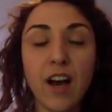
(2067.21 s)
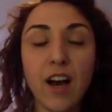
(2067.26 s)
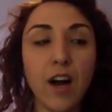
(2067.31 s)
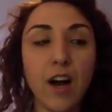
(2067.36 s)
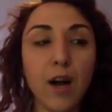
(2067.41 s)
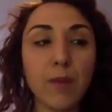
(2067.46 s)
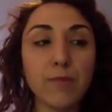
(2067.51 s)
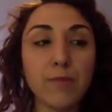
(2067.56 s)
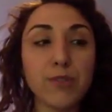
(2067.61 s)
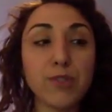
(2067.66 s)

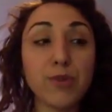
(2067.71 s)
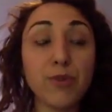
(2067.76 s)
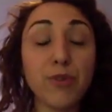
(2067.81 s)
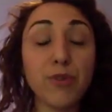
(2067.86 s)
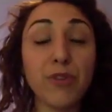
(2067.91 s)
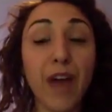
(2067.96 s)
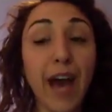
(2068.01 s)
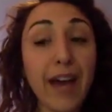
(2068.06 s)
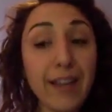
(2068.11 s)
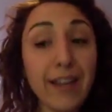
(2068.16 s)
So
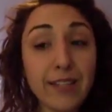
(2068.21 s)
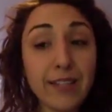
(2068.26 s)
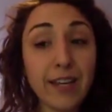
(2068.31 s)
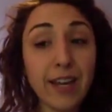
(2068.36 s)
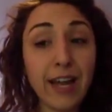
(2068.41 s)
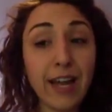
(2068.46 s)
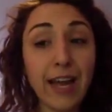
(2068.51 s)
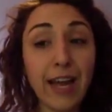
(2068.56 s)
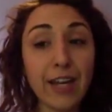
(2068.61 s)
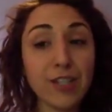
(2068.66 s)
that is
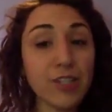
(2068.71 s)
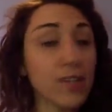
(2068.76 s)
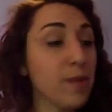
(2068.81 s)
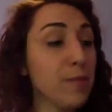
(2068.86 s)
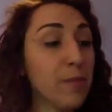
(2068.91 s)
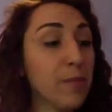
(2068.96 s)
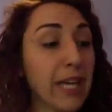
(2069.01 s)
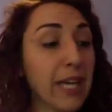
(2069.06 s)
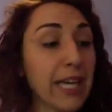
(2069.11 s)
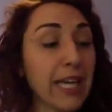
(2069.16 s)
going to actually
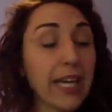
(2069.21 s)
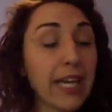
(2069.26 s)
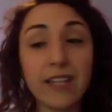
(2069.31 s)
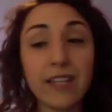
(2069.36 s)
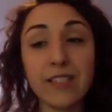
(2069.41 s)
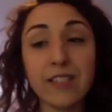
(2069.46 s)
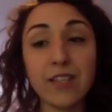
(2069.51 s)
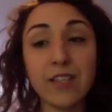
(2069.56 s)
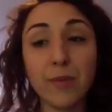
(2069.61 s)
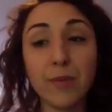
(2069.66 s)
be
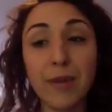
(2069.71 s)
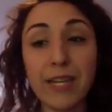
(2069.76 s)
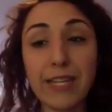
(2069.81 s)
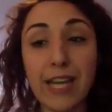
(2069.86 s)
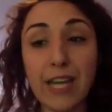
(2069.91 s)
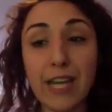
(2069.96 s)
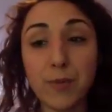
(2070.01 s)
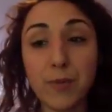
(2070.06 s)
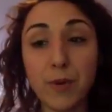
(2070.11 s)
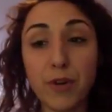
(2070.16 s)
until my
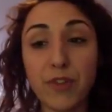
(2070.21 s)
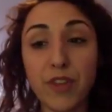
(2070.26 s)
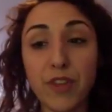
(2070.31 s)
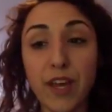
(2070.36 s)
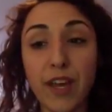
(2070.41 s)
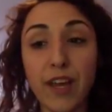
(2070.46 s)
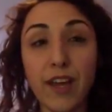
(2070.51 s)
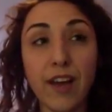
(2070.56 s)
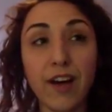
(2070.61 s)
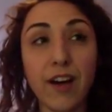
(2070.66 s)
dad's birthday,